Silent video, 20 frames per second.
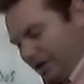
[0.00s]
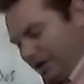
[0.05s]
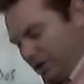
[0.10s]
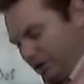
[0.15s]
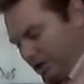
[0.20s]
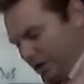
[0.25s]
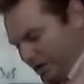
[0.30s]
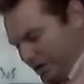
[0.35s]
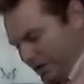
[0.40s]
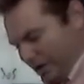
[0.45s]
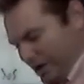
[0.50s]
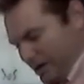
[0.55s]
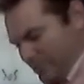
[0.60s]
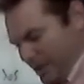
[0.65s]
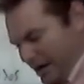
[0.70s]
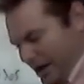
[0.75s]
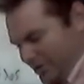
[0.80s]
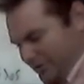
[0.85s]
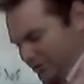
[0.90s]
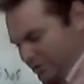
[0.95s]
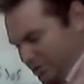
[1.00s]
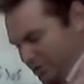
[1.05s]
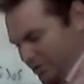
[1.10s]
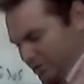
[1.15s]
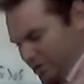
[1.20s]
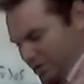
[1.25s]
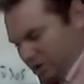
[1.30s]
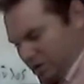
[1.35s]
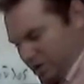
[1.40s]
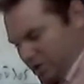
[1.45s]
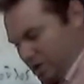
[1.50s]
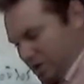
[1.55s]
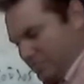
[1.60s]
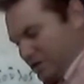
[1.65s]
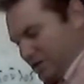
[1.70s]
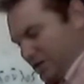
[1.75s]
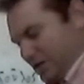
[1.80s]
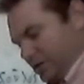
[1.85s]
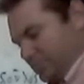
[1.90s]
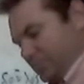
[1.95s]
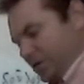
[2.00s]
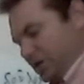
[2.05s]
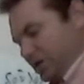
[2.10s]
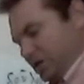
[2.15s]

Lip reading: It came after the subject, but it